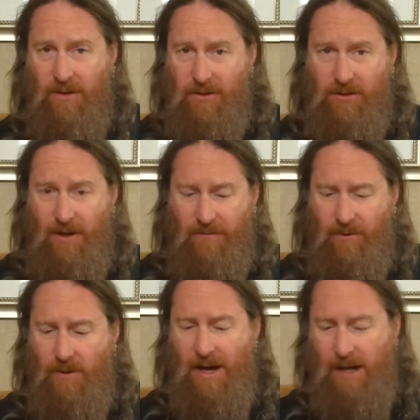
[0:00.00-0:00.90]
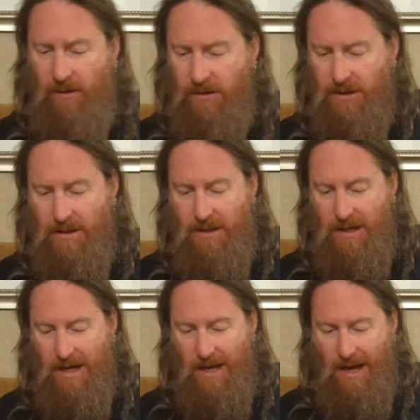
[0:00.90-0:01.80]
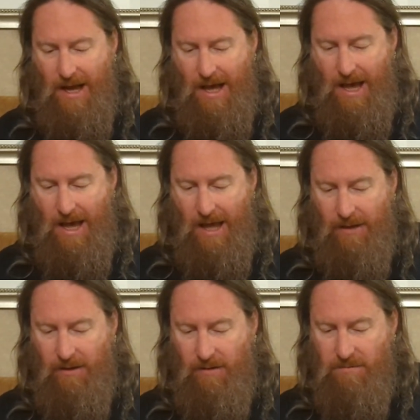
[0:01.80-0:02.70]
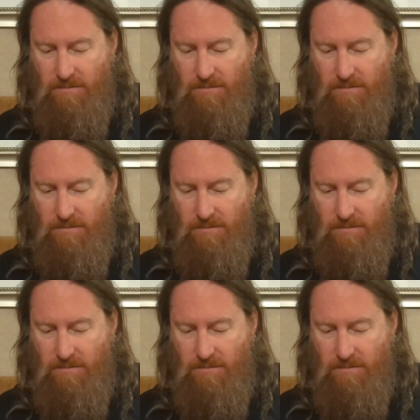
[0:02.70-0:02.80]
on the shelf for a while and